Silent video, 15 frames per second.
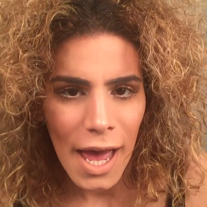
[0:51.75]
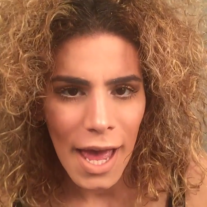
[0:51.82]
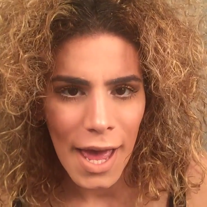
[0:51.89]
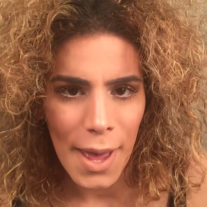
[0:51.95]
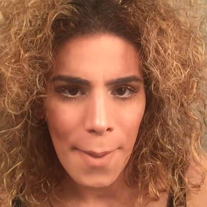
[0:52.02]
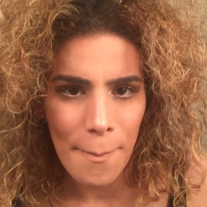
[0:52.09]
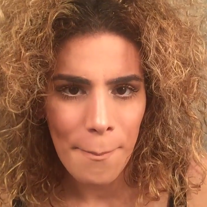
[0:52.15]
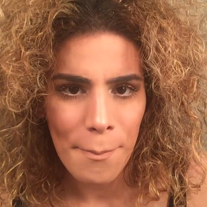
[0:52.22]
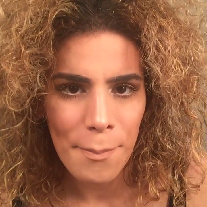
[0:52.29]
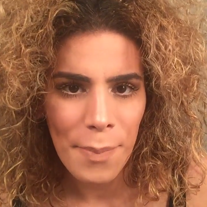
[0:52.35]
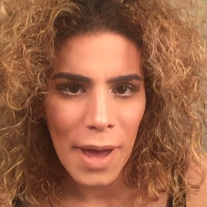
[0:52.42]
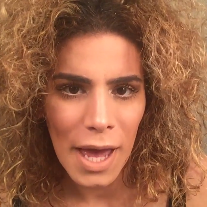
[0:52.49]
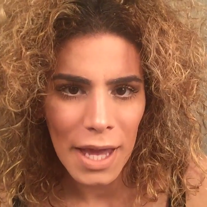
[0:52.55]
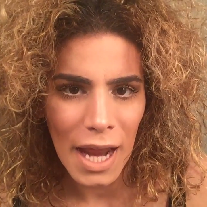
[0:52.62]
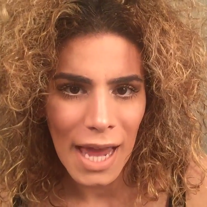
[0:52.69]

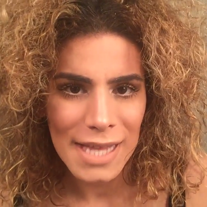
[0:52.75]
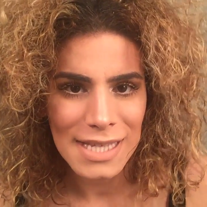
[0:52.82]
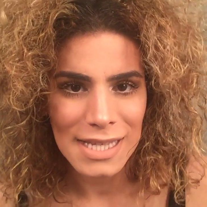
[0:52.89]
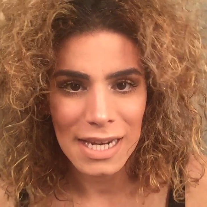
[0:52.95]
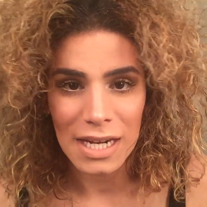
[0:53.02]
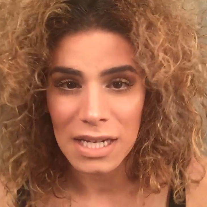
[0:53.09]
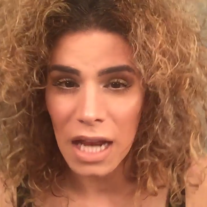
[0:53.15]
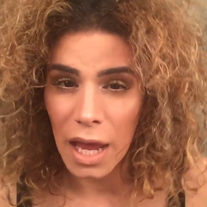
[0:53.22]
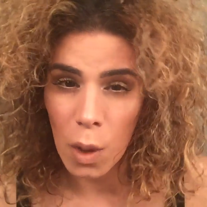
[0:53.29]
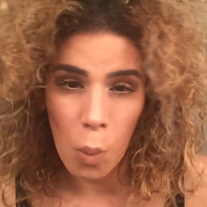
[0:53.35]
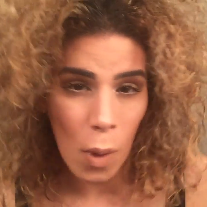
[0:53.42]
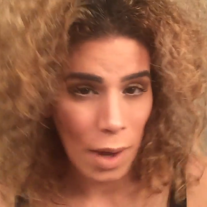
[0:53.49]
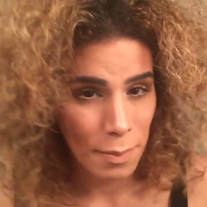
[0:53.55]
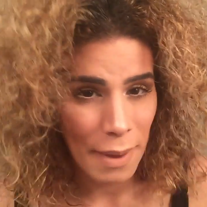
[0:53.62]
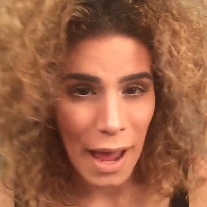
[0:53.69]
but I stick to like
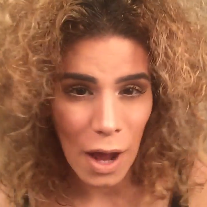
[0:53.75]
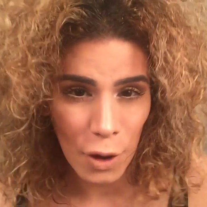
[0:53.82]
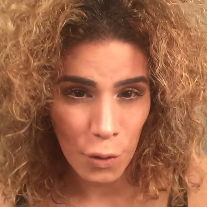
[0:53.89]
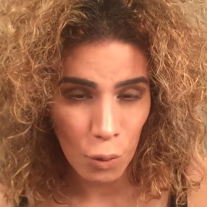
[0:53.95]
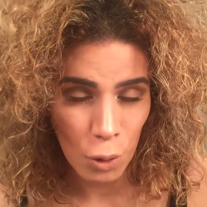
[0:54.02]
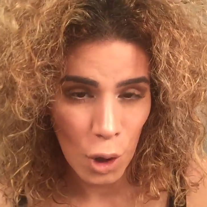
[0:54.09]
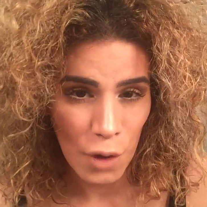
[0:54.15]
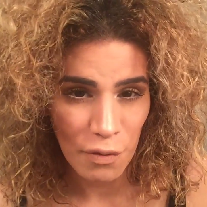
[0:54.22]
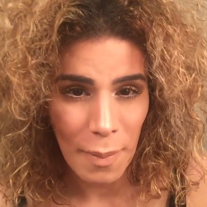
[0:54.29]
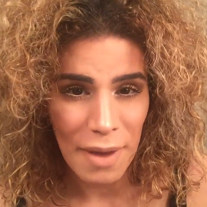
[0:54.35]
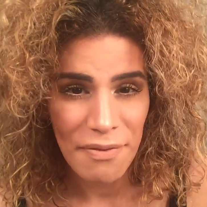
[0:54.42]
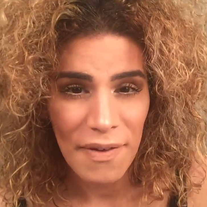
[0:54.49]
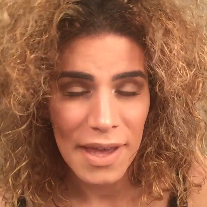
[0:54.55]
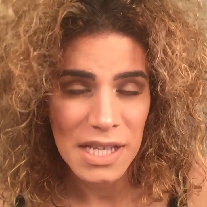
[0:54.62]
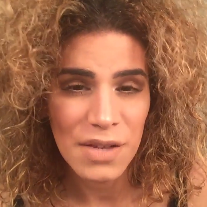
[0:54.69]
one powder all over my
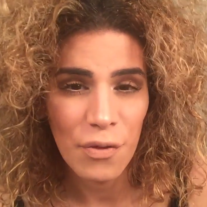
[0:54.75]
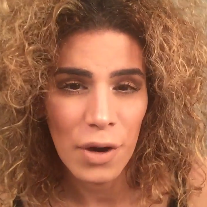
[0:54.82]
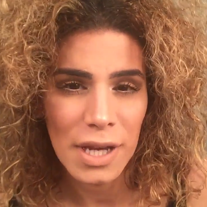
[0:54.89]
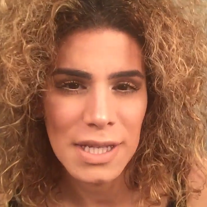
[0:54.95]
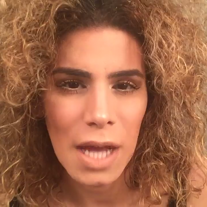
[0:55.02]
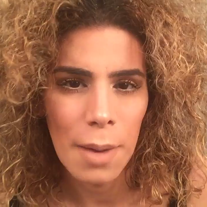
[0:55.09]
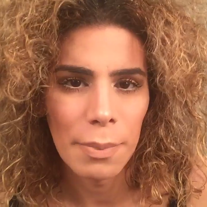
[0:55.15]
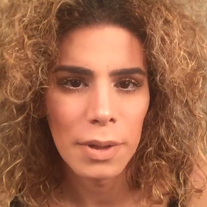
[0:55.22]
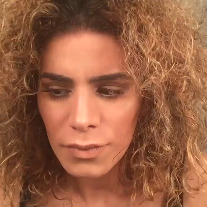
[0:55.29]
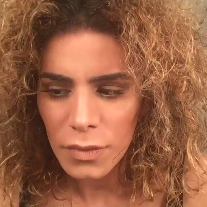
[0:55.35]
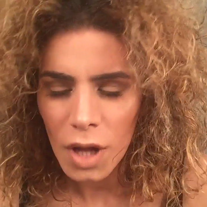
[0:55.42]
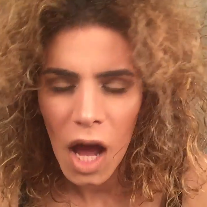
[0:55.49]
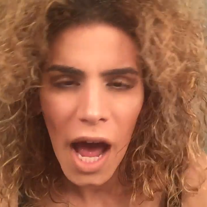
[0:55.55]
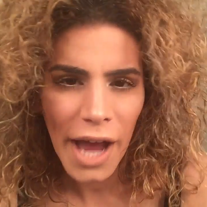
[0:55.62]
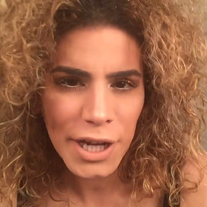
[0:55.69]
face, for example.
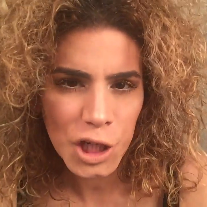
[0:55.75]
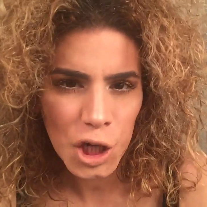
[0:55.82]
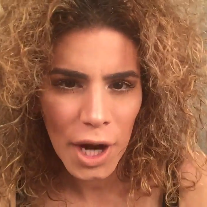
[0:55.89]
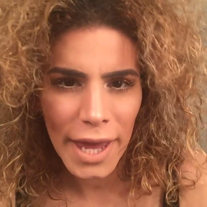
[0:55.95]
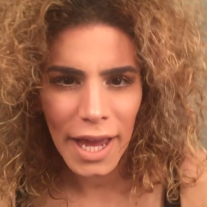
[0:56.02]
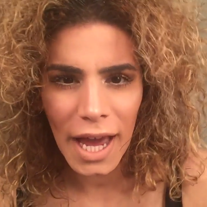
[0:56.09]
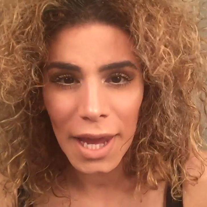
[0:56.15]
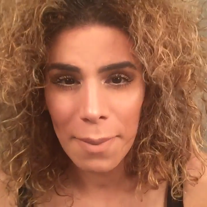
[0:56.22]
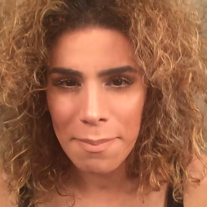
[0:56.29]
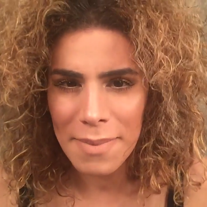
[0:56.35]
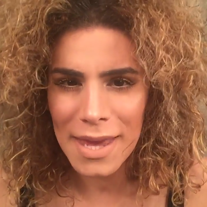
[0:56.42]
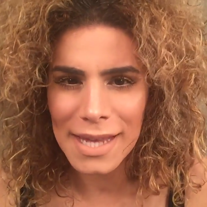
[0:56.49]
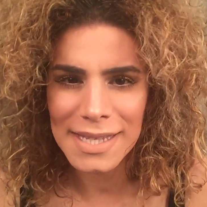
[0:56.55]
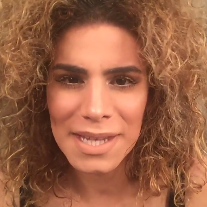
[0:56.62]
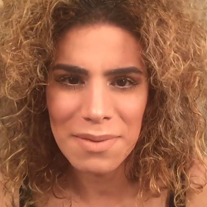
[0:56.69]
I try and kind of
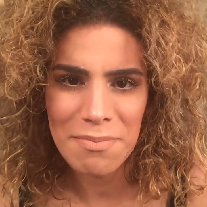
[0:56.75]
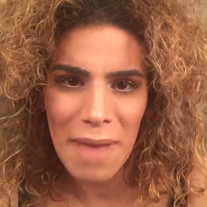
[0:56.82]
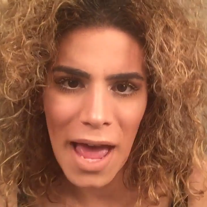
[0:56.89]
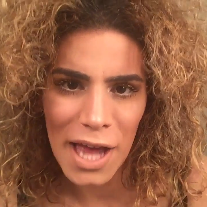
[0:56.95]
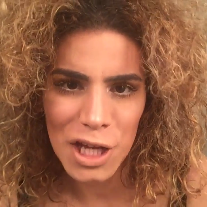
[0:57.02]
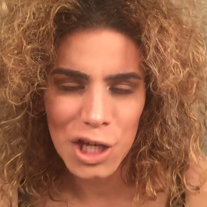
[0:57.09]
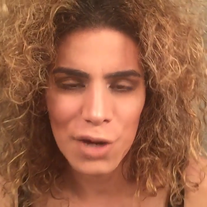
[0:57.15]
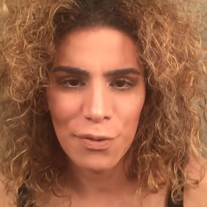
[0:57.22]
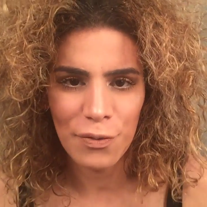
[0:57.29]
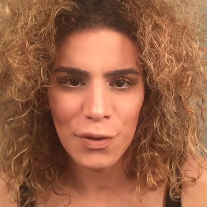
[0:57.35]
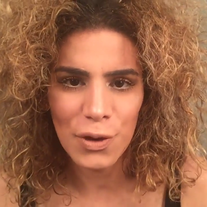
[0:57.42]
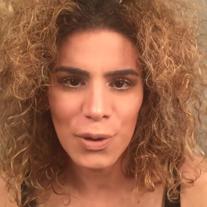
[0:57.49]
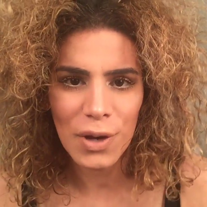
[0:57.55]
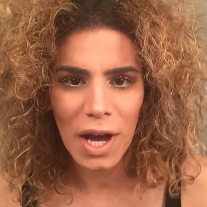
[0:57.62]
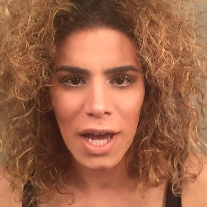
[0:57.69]
mix and match a
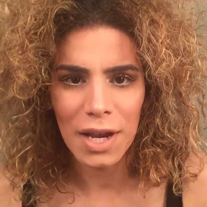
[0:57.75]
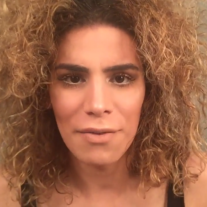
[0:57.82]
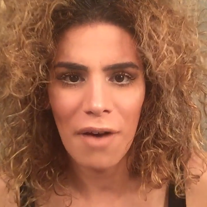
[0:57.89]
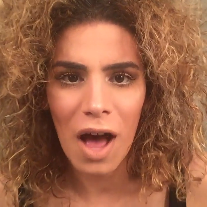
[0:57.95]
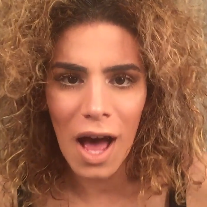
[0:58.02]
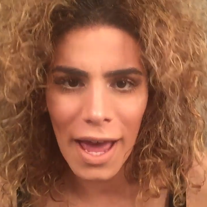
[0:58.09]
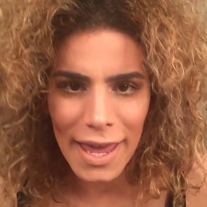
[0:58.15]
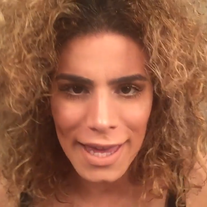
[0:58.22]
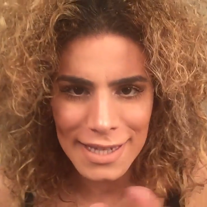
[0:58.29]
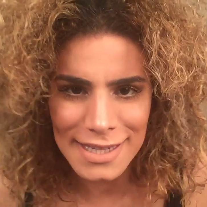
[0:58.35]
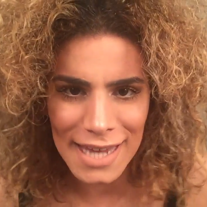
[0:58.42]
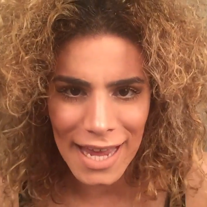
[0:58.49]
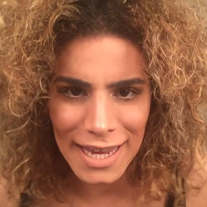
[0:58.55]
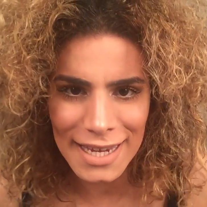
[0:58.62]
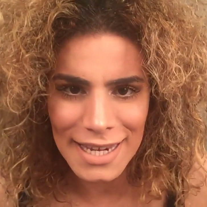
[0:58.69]
few kind of high-end
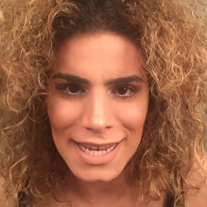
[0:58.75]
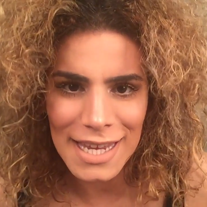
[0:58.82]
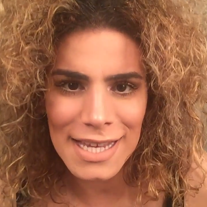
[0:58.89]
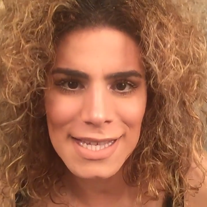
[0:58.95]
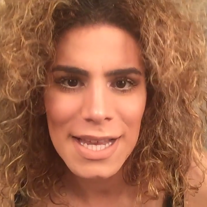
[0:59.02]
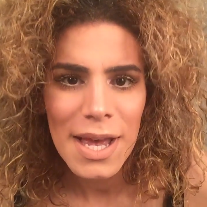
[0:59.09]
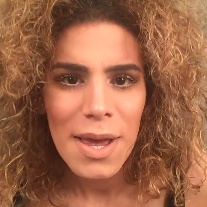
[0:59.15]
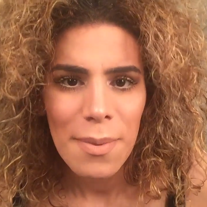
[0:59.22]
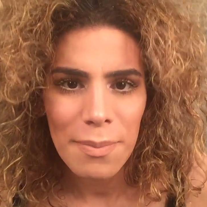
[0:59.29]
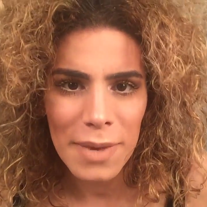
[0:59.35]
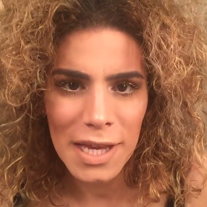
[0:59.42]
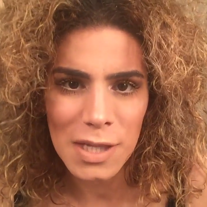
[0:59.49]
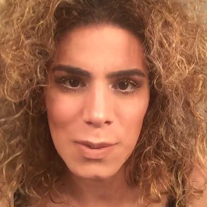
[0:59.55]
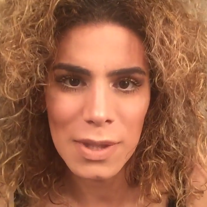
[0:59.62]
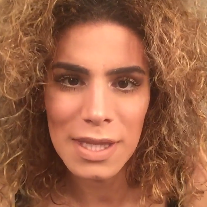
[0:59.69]
techniques
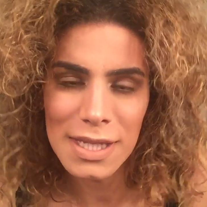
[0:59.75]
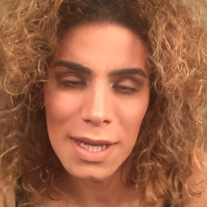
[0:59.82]
mixed with